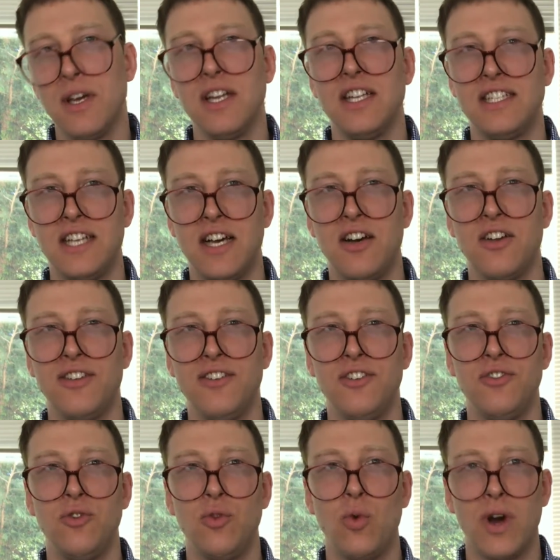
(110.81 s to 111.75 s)
gonna tell
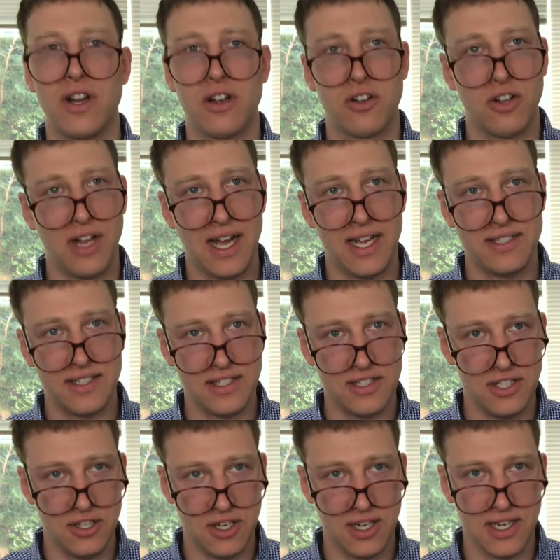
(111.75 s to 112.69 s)
you what
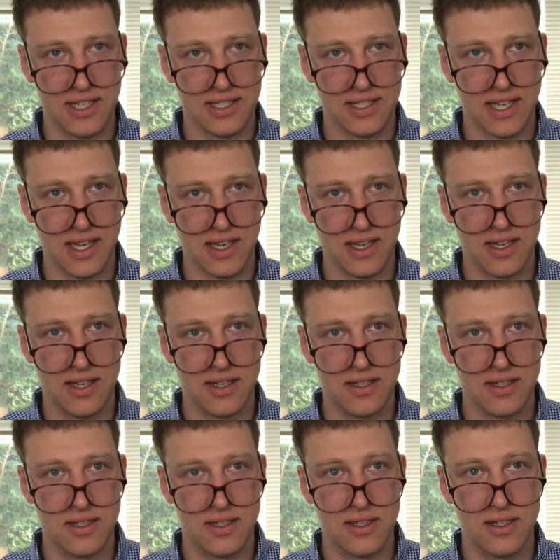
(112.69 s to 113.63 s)
classes you're gonna take,
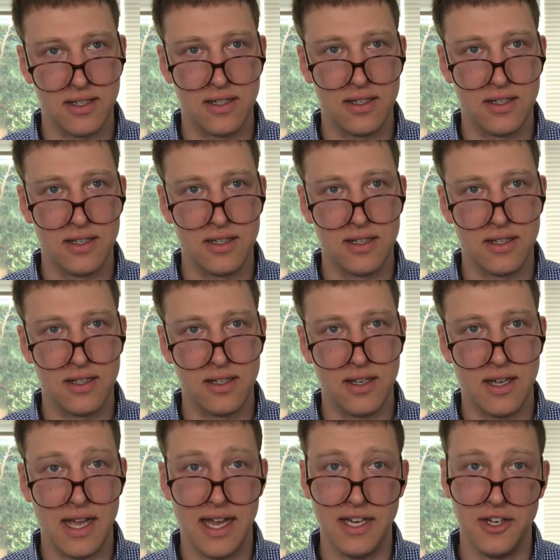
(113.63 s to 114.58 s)

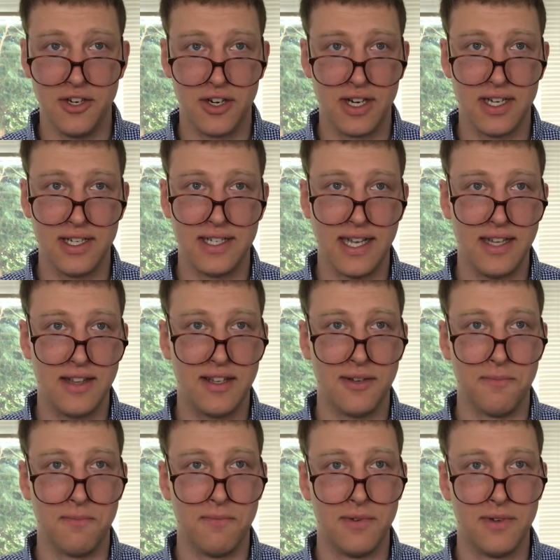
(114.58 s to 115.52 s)
and you're gonna take them.